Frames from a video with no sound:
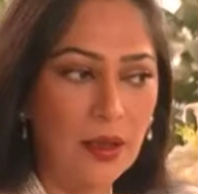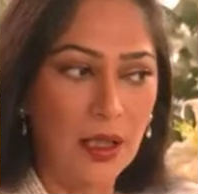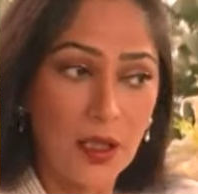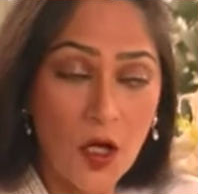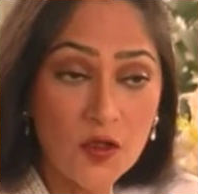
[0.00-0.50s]
A
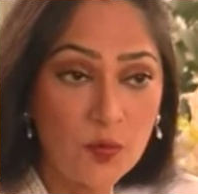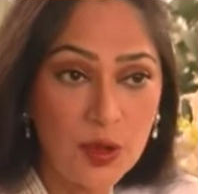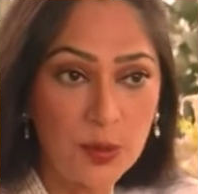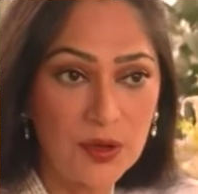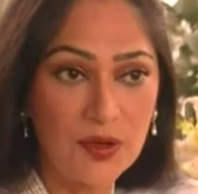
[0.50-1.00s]
lot of
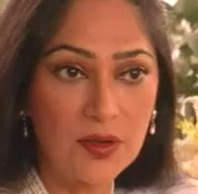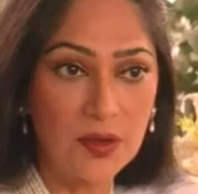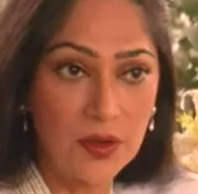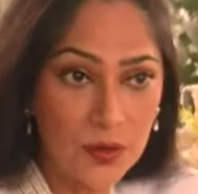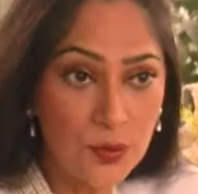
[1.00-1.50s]
people
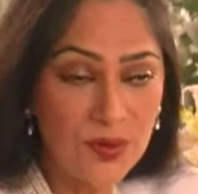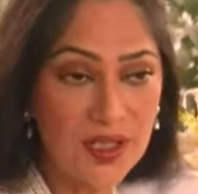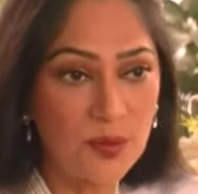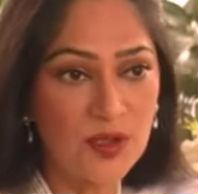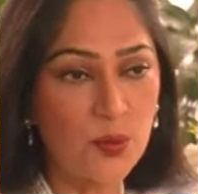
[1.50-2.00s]
do
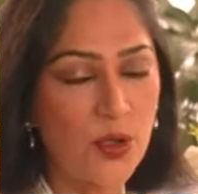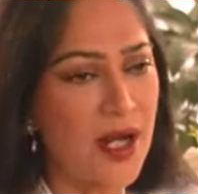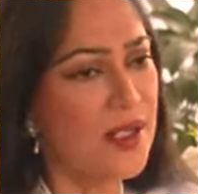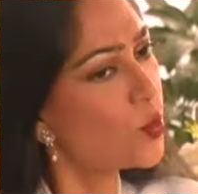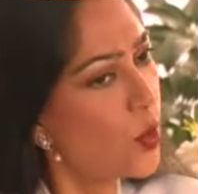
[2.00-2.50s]
seem
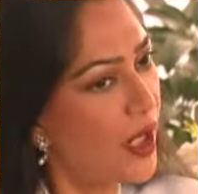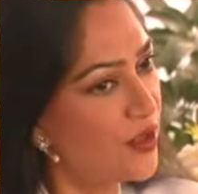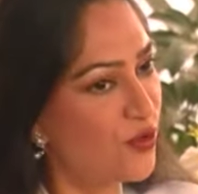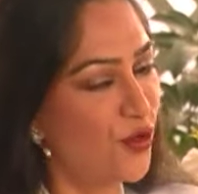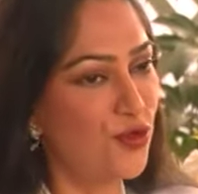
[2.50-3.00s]
surprised why
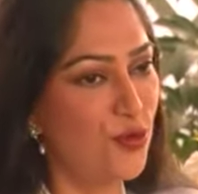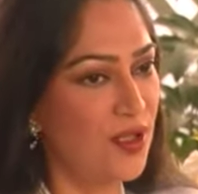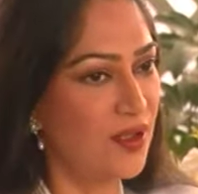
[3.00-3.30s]
you're not doing